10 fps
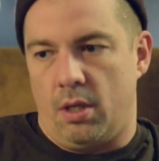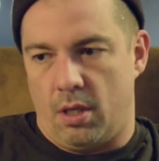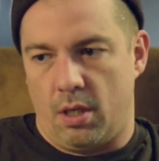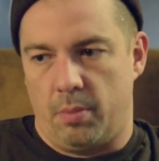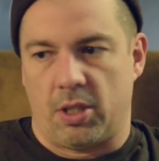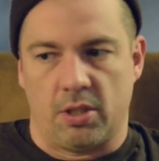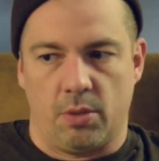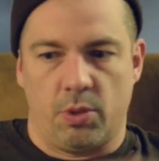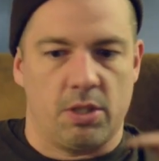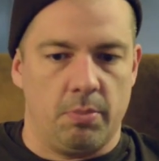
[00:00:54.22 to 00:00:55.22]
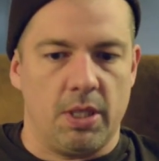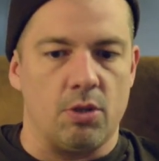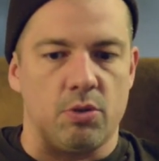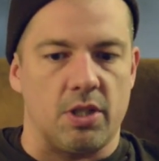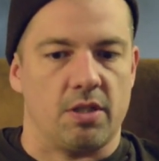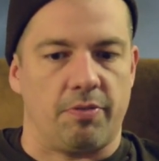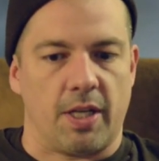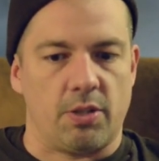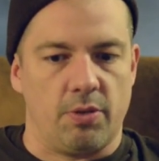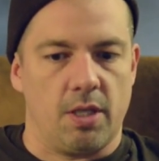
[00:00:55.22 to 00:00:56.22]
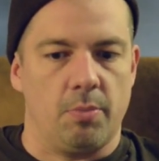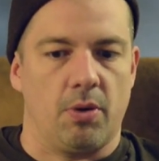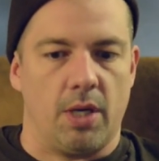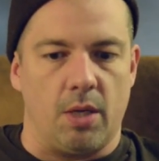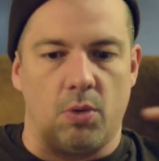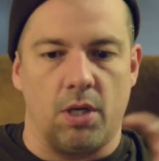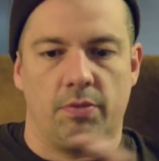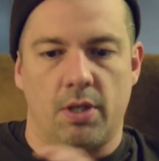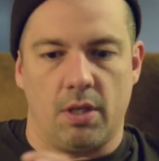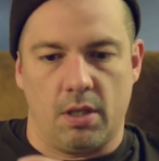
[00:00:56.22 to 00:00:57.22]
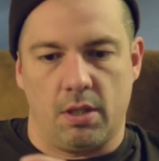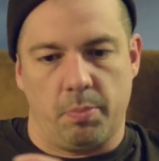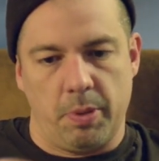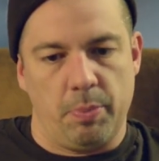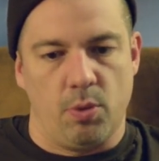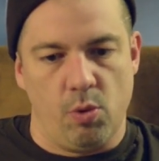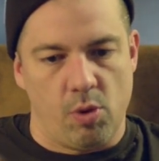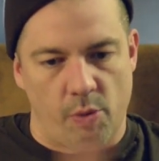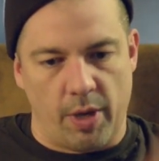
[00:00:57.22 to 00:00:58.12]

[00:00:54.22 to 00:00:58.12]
Because it wasn't being used as a factory anymore. And one of the people who were